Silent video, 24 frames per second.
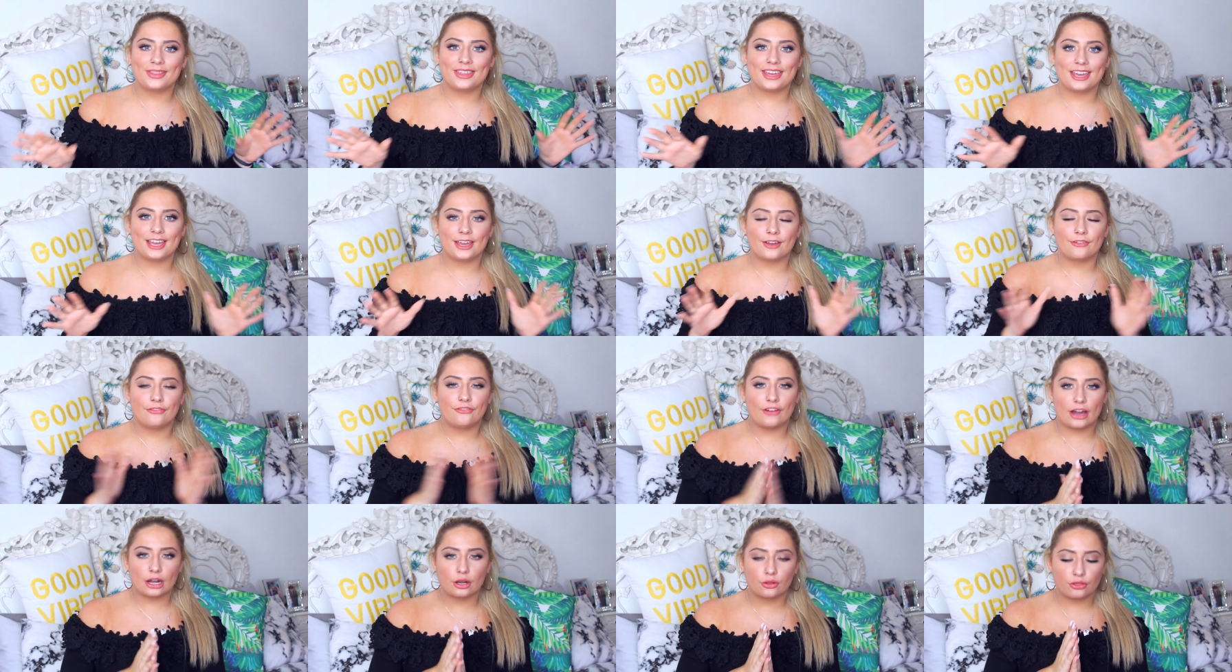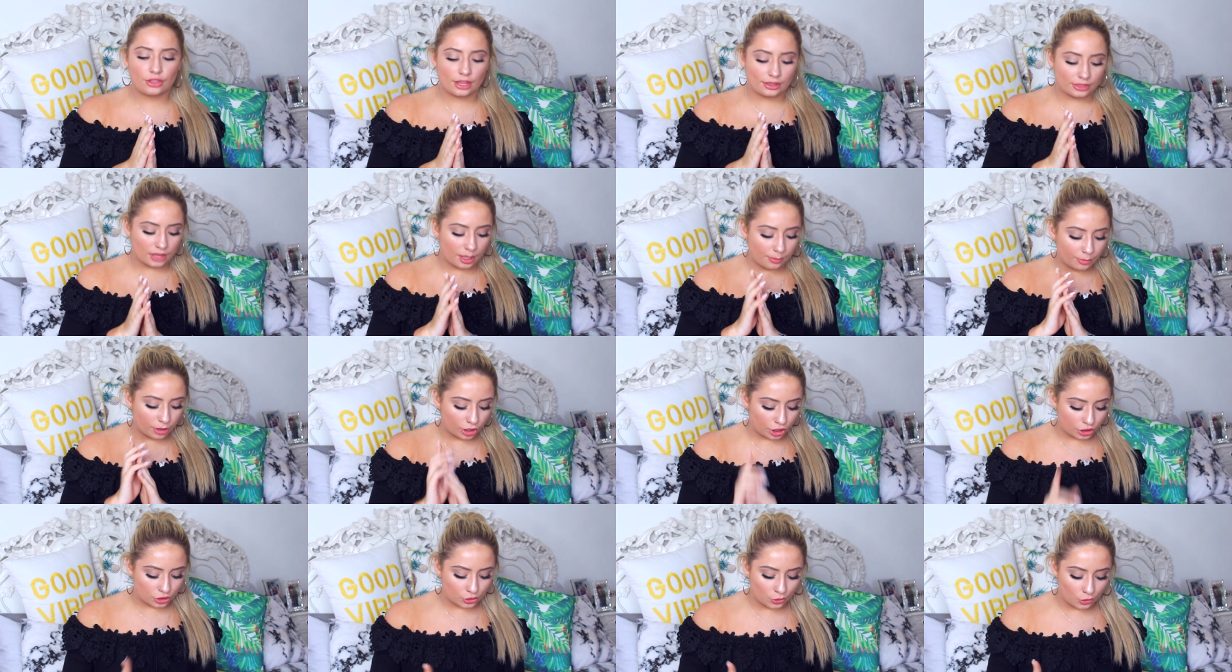the final thing that I'm
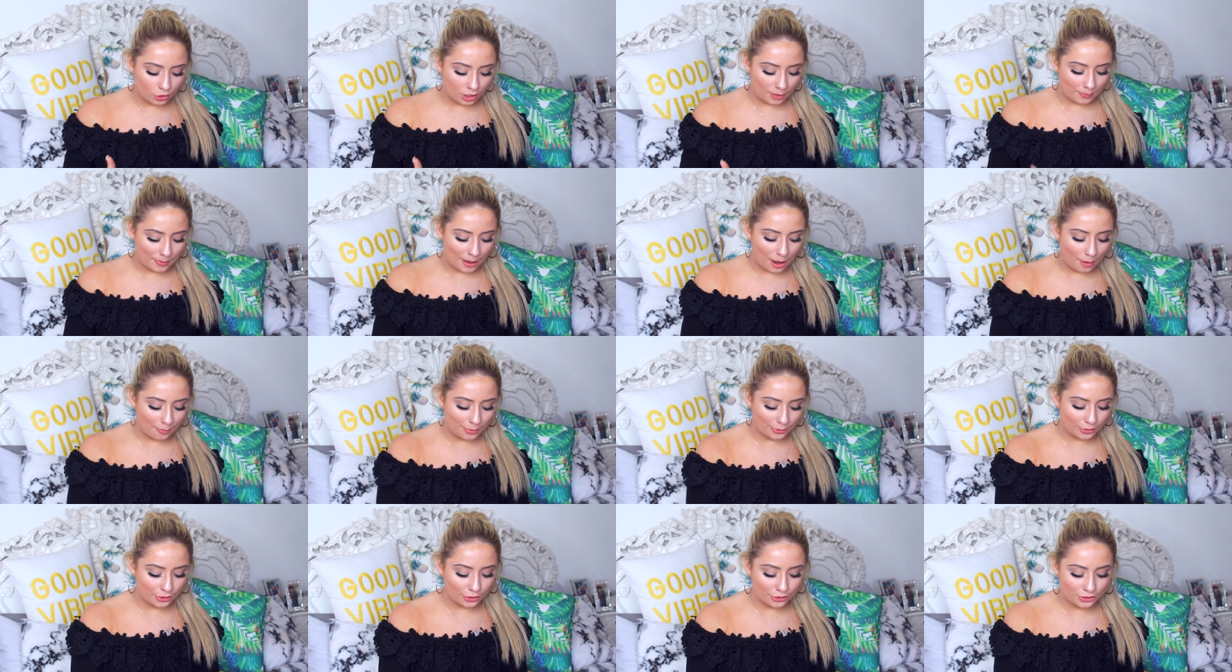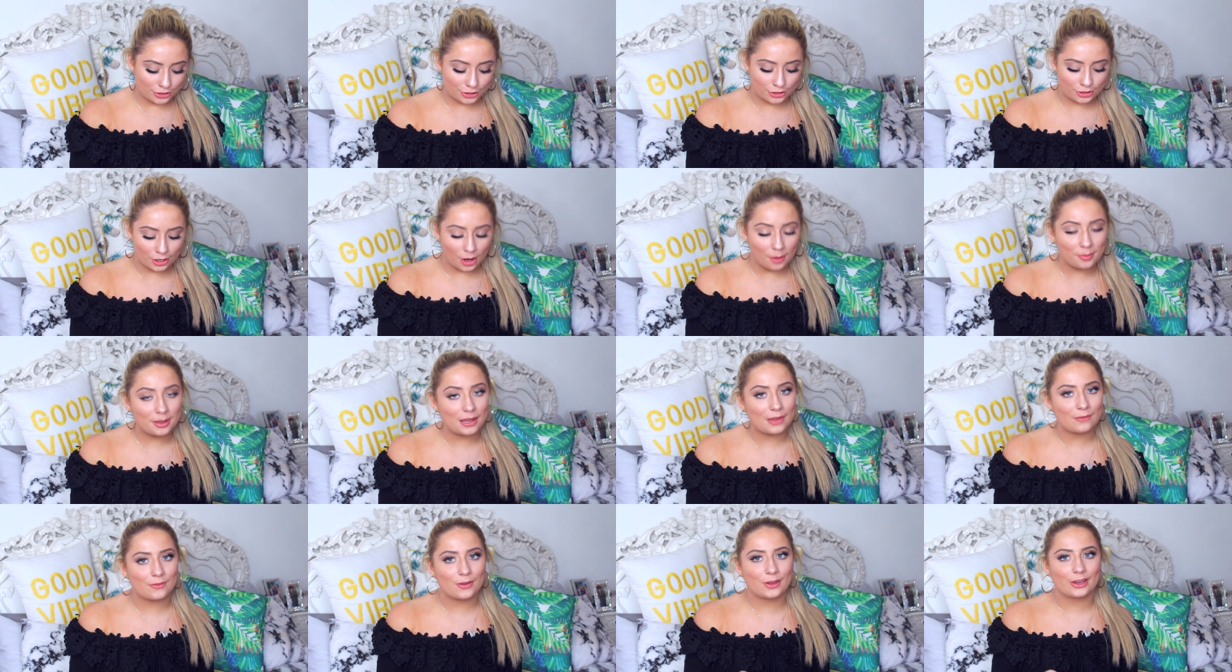going to talk about, because so
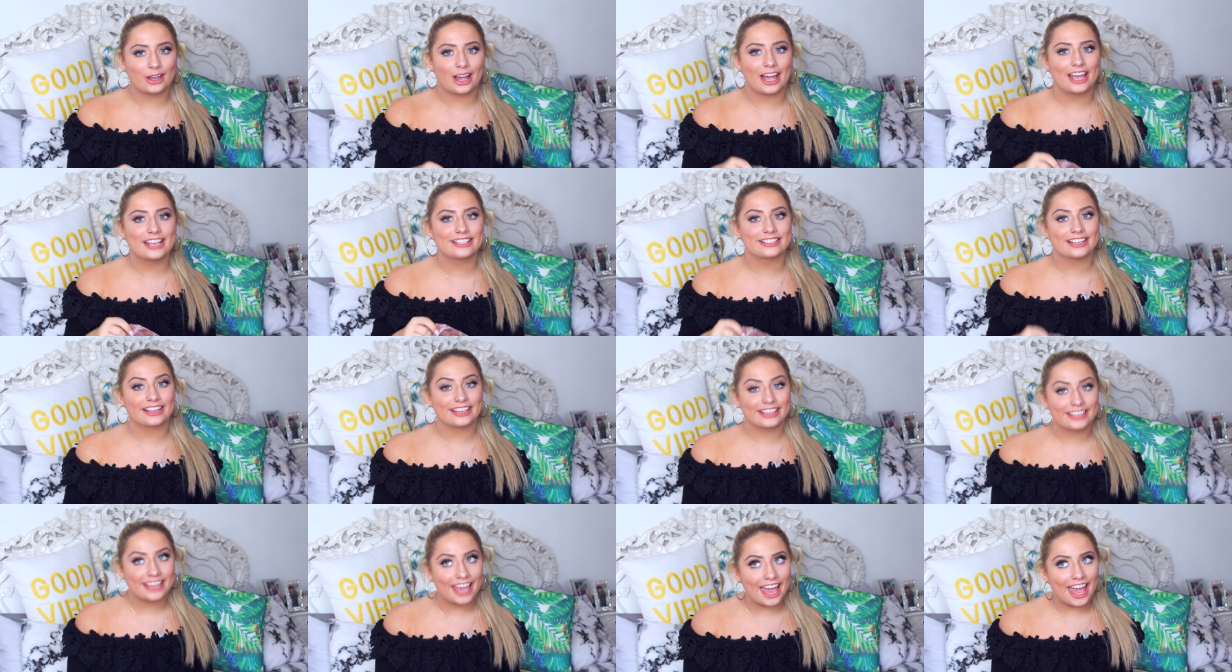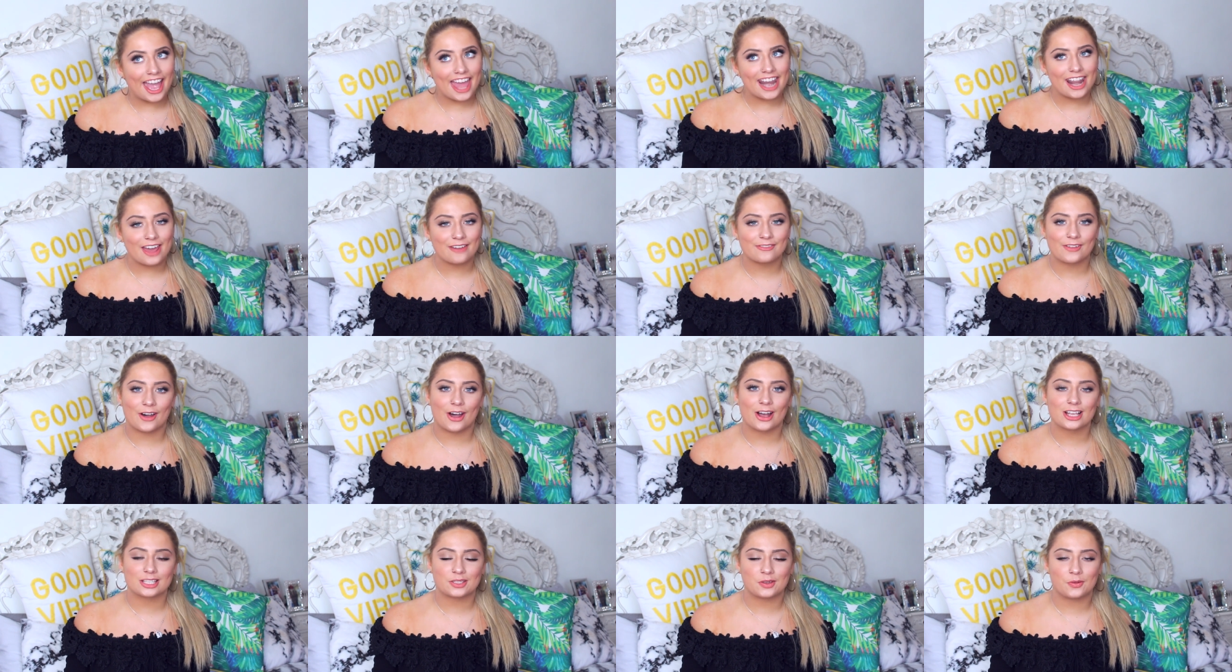many of you guys, again, have
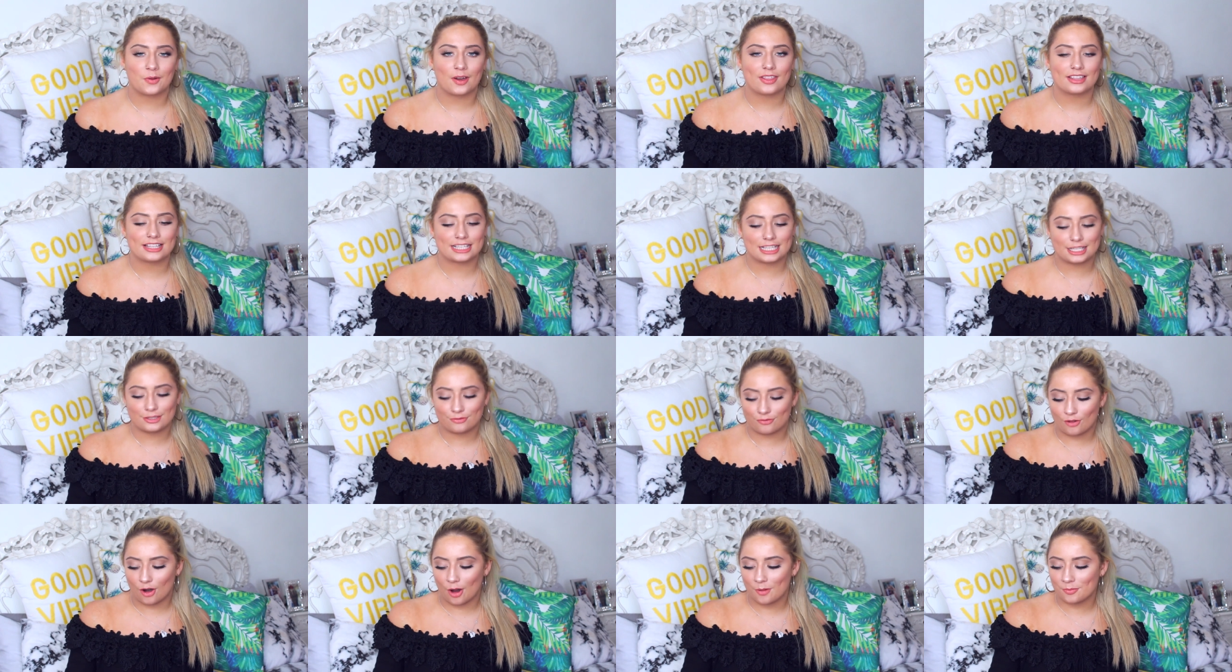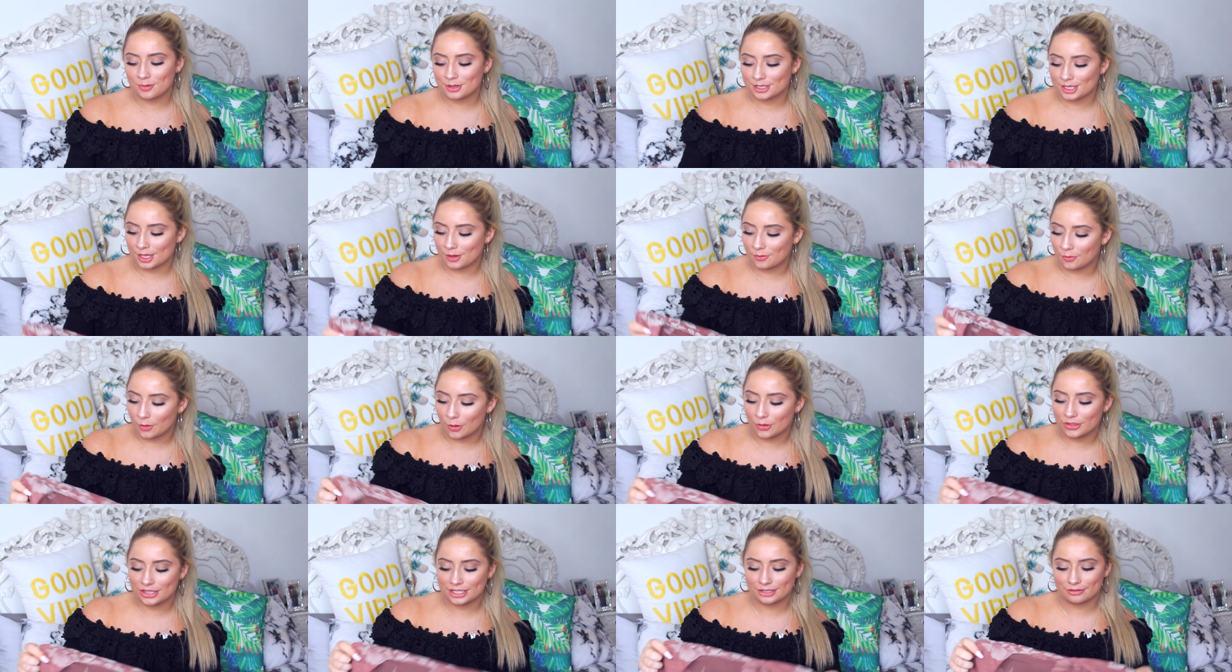asked me where this is from, because I
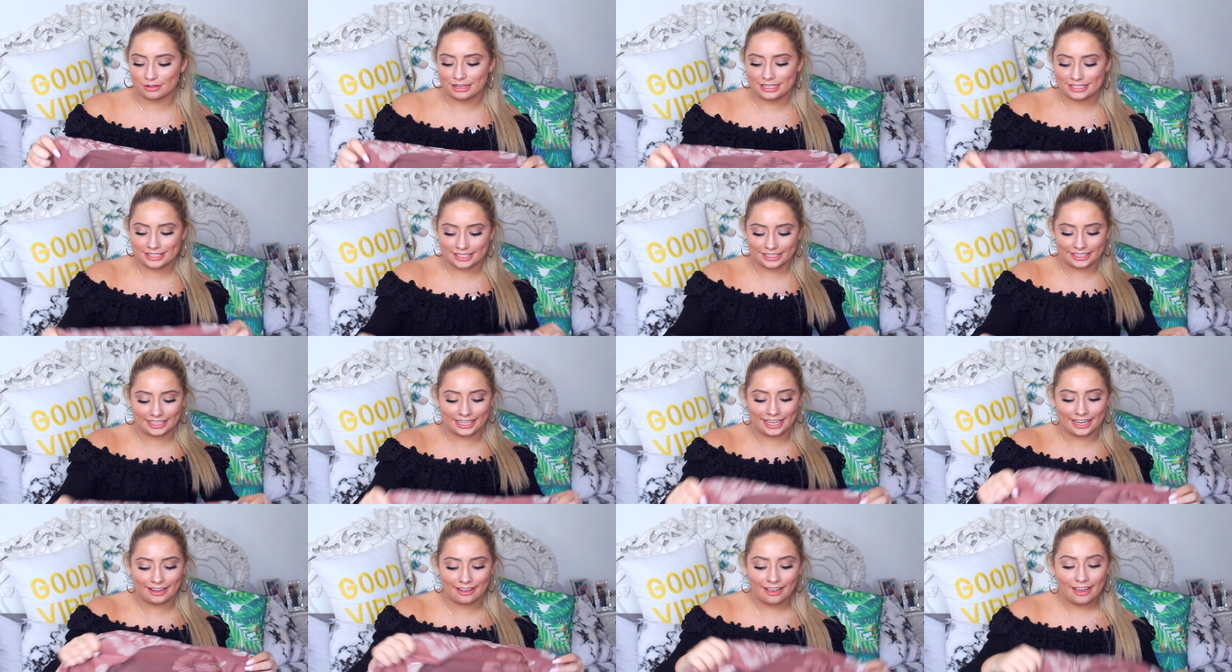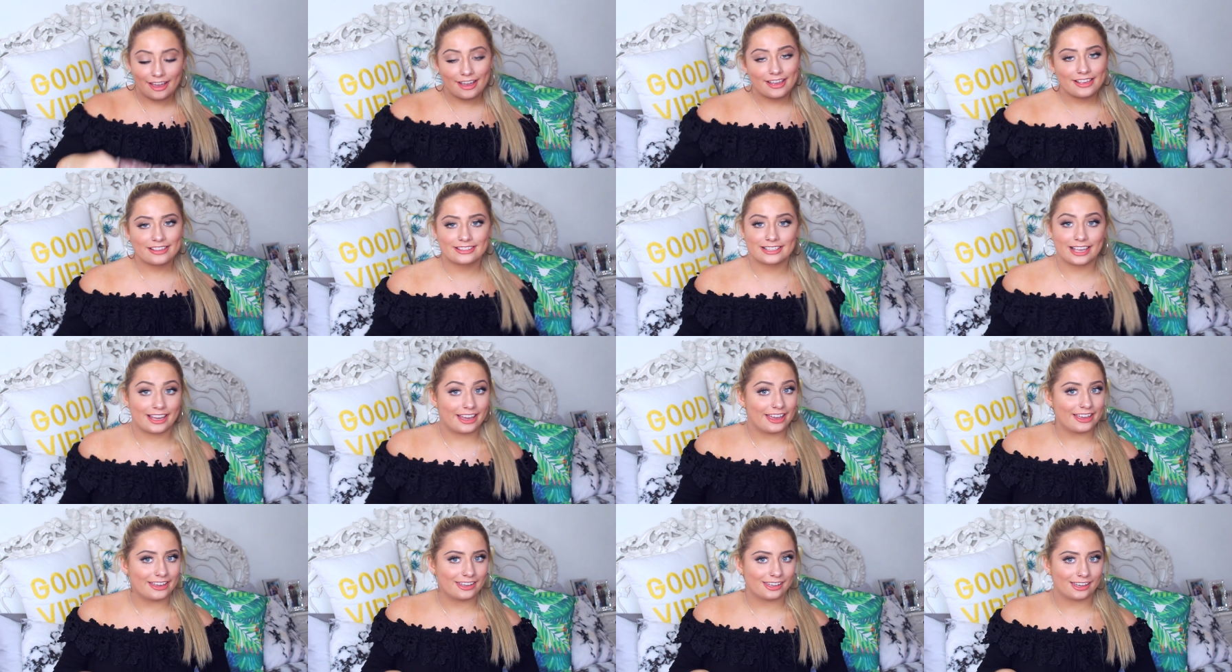wore this recently. So
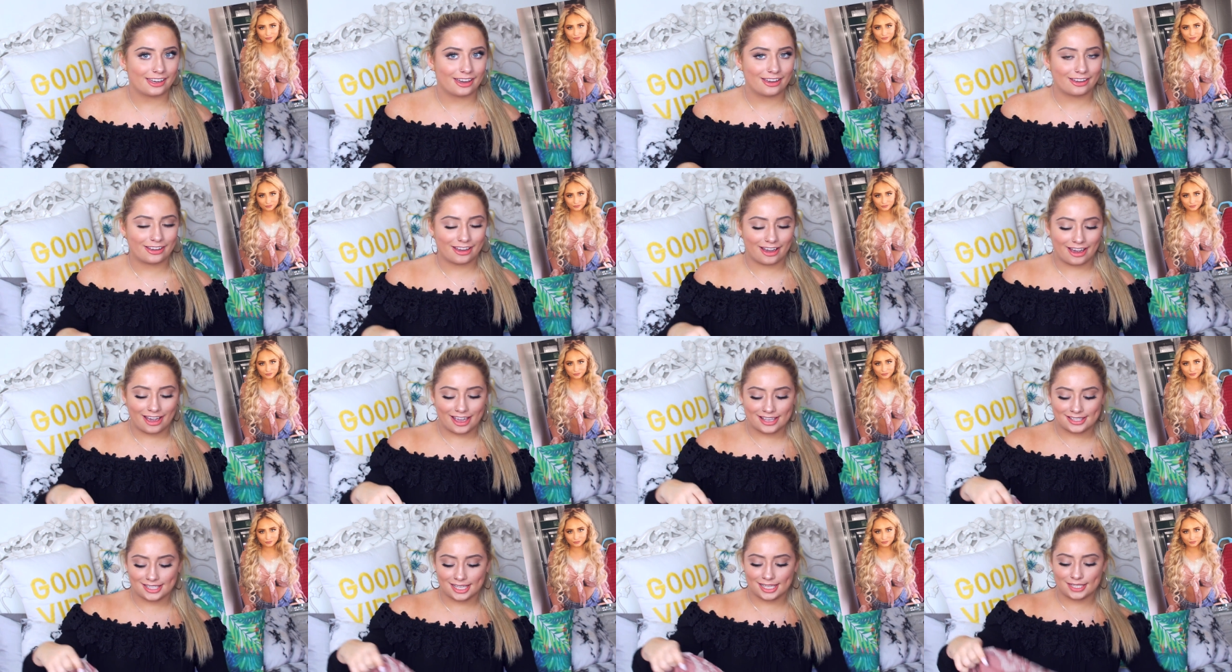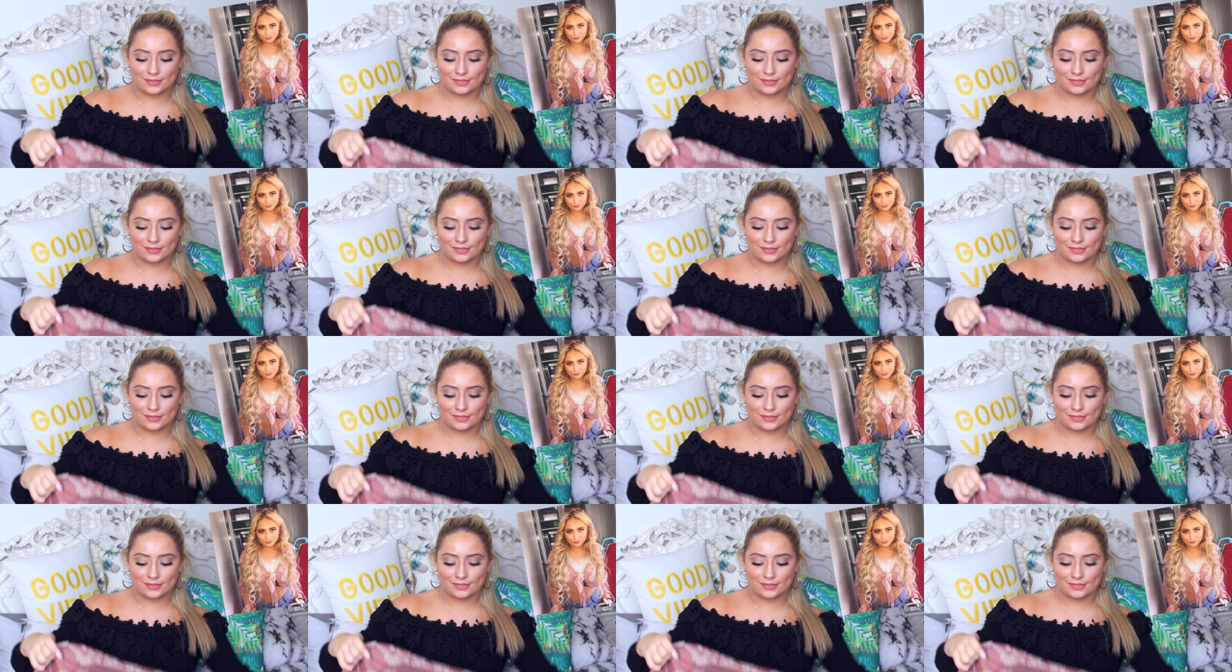here you go, guys.